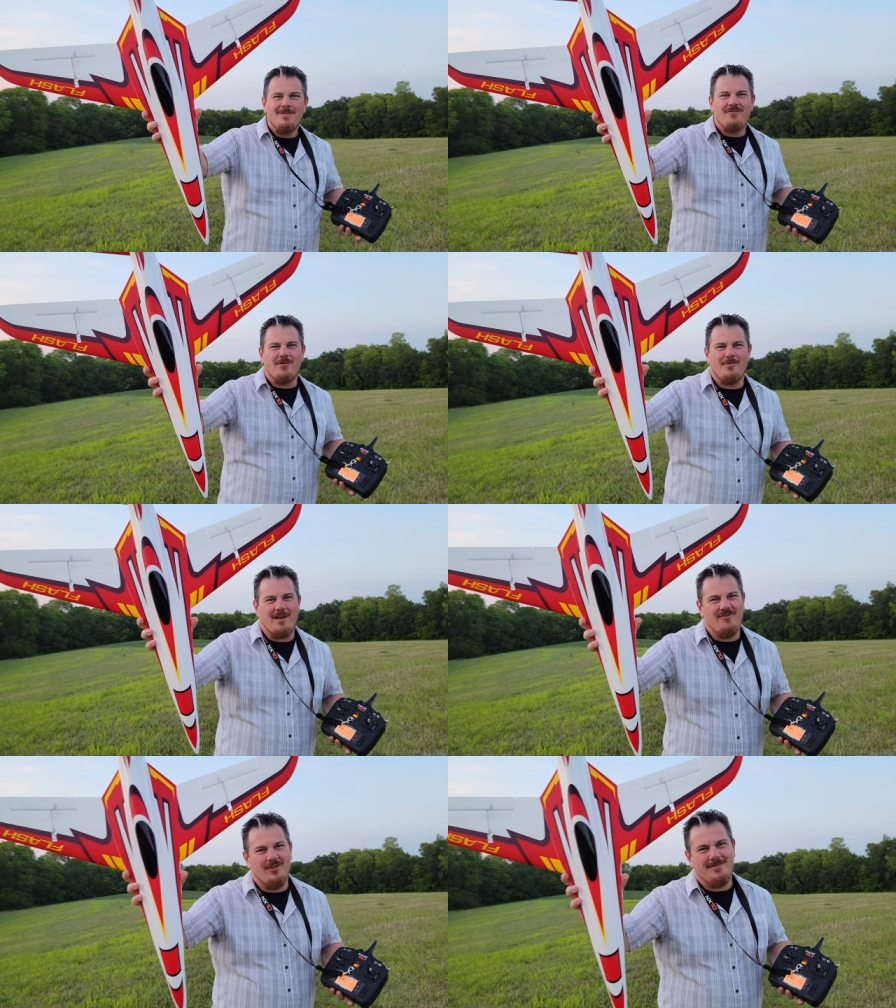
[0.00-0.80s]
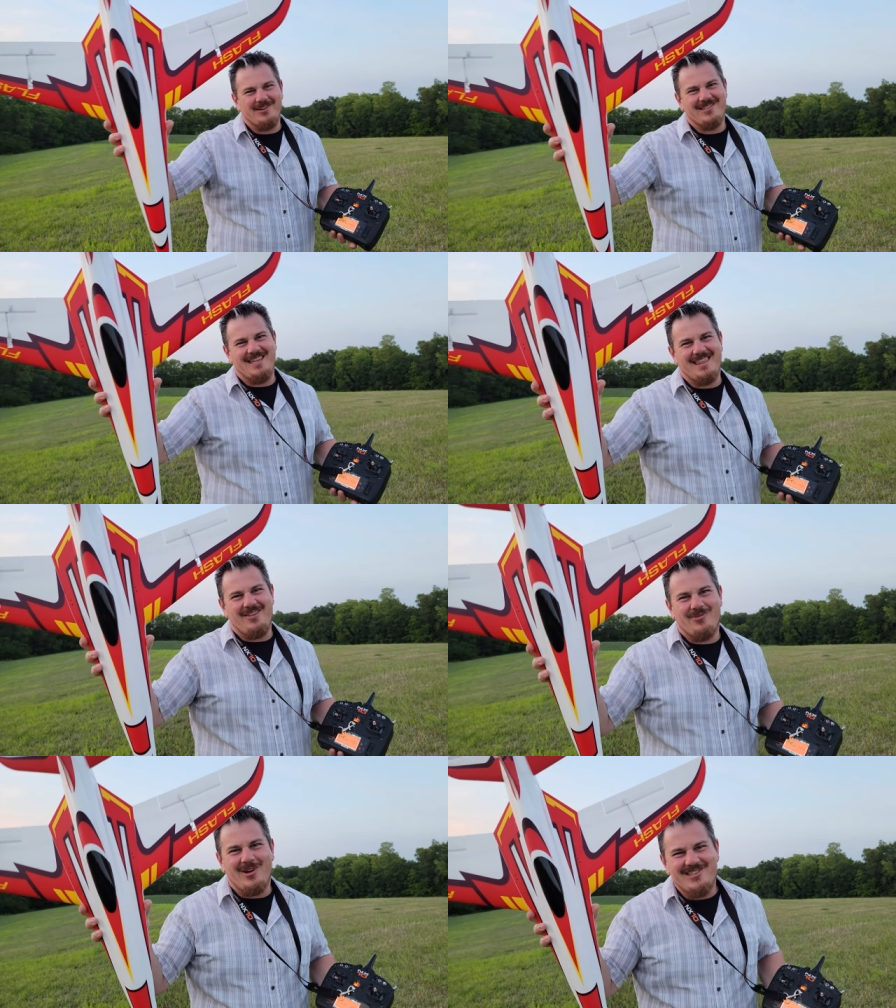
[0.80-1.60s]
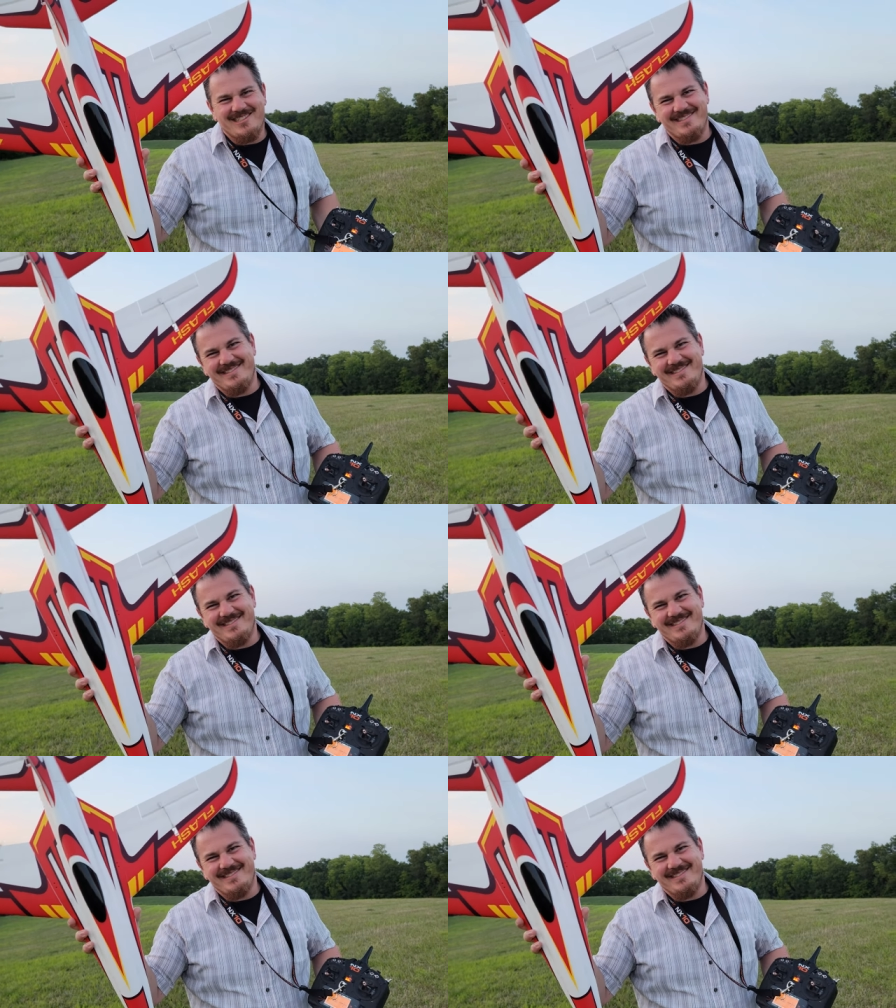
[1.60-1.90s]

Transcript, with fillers: from Brian Phillips RC. Thanks for watching.